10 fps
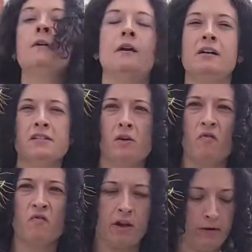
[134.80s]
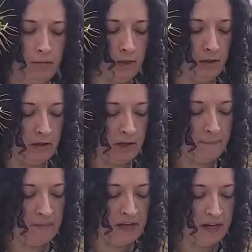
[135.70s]
also very green looking,
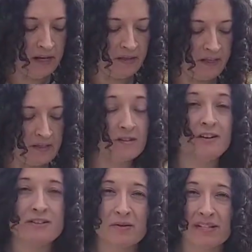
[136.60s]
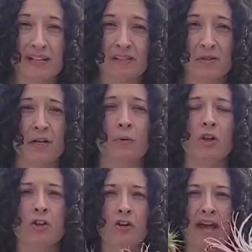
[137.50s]
and this is also a
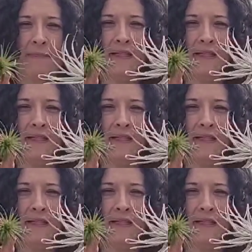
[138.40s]
Tectorum. Look at